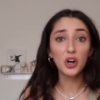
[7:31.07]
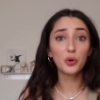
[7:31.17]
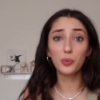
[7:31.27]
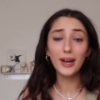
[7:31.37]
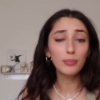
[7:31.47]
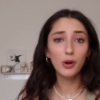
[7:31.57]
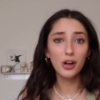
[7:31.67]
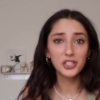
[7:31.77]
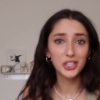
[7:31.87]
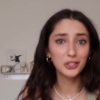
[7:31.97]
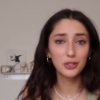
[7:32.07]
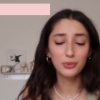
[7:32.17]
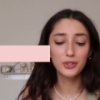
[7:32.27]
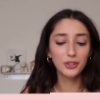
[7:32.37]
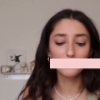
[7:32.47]
Great project to do
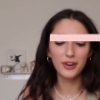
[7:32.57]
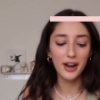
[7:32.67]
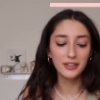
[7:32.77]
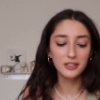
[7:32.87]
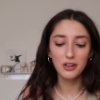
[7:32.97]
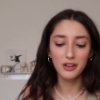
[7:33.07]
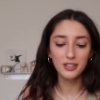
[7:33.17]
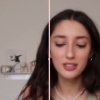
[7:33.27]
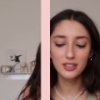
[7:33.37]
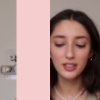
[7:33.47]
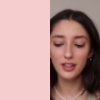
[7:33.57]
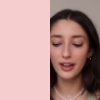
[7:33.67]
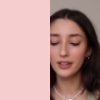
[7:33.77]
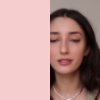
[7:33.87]
with your friends. Honestly, like